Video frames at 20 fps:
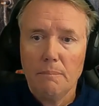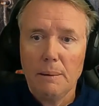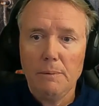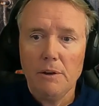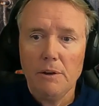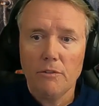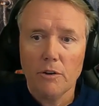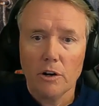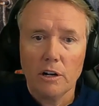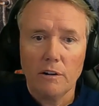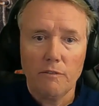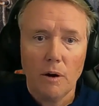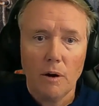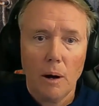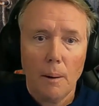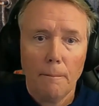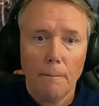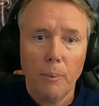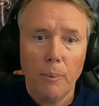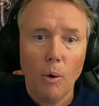you've heard of
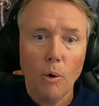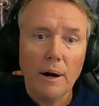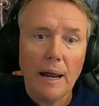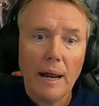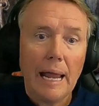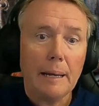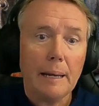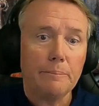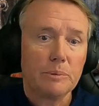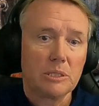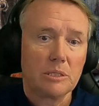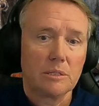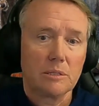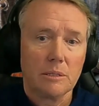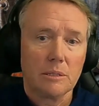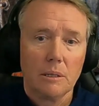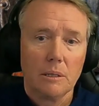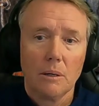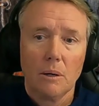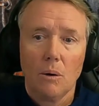Bored Apes
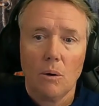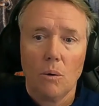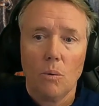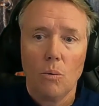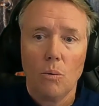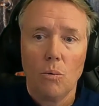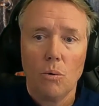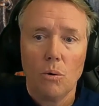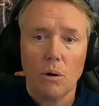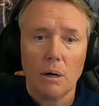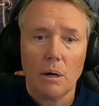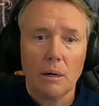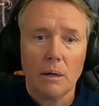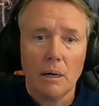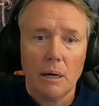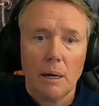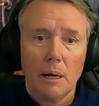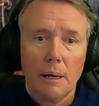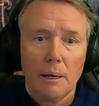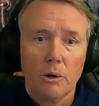or
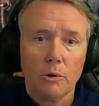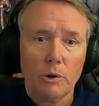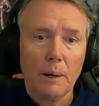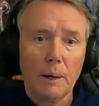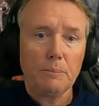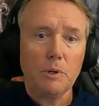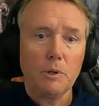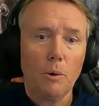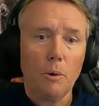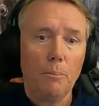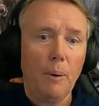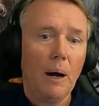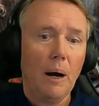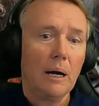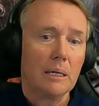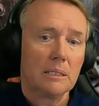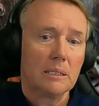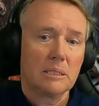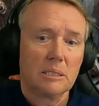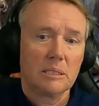
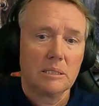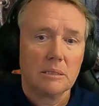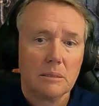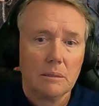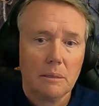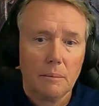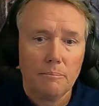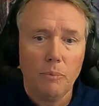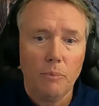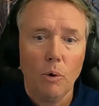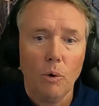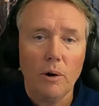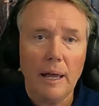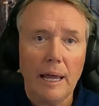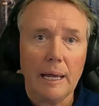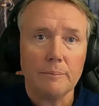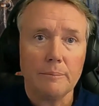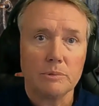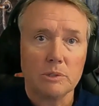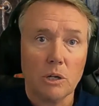CryptoPunks. Bored
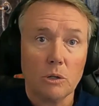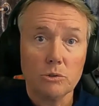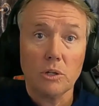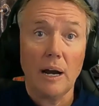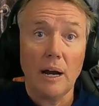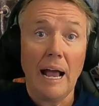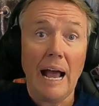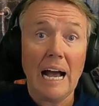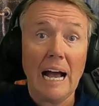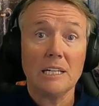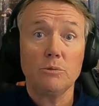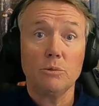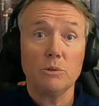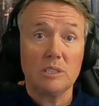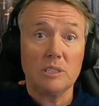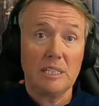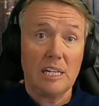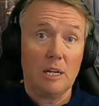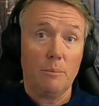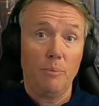Apes, those are actual
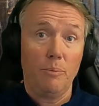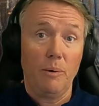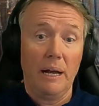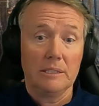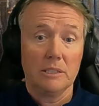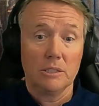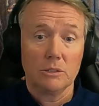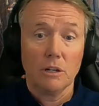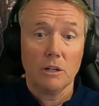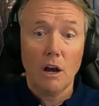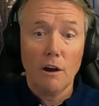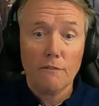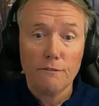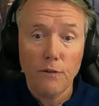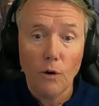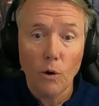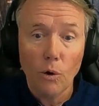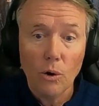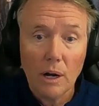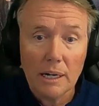sale prices.
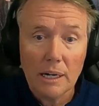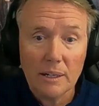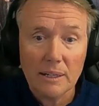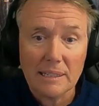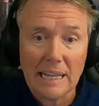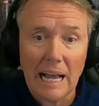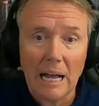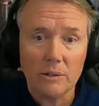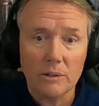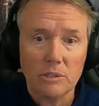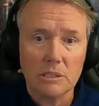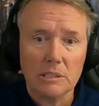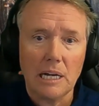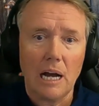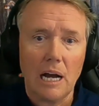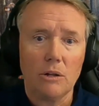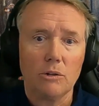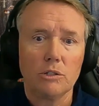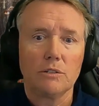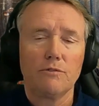
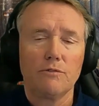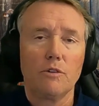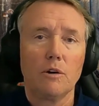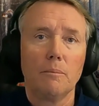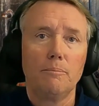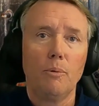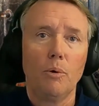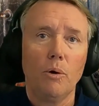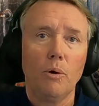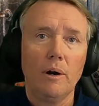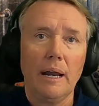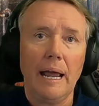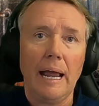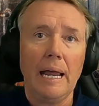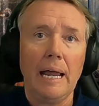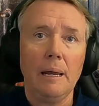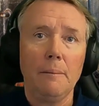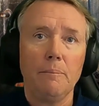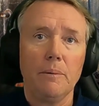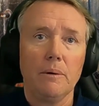$400,000 for a Bored
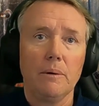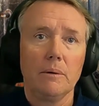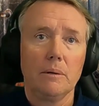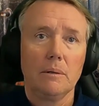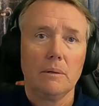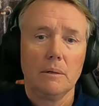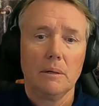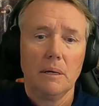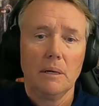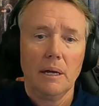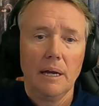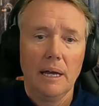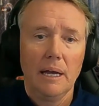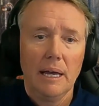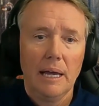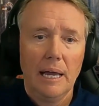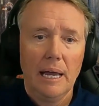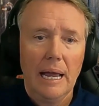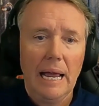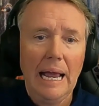Ape
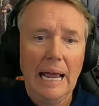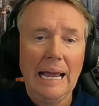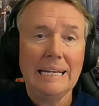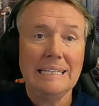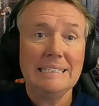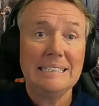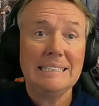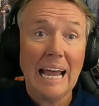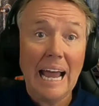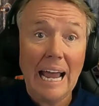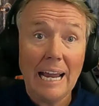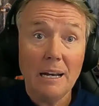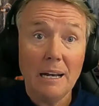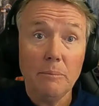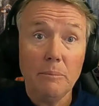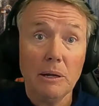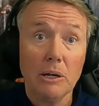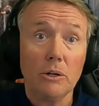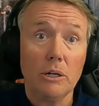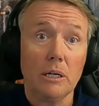and $10
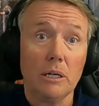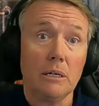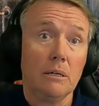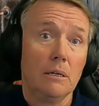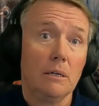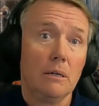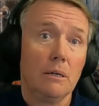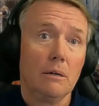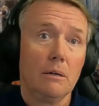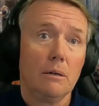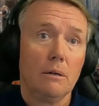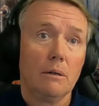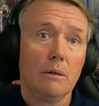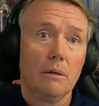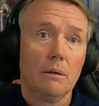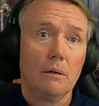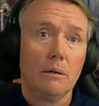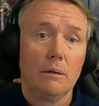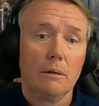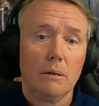million
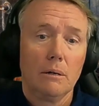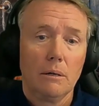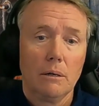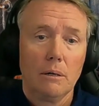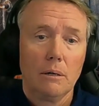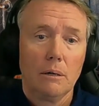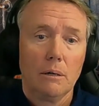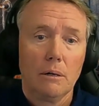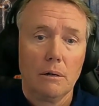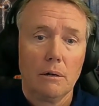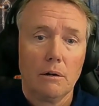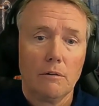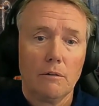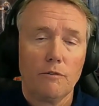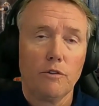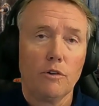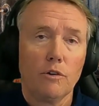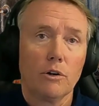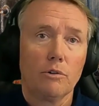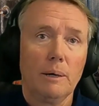
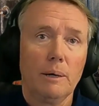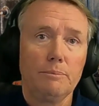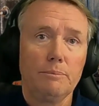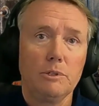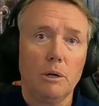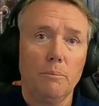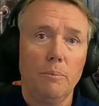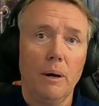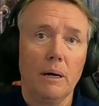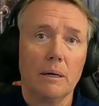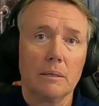for a CryptoPunk.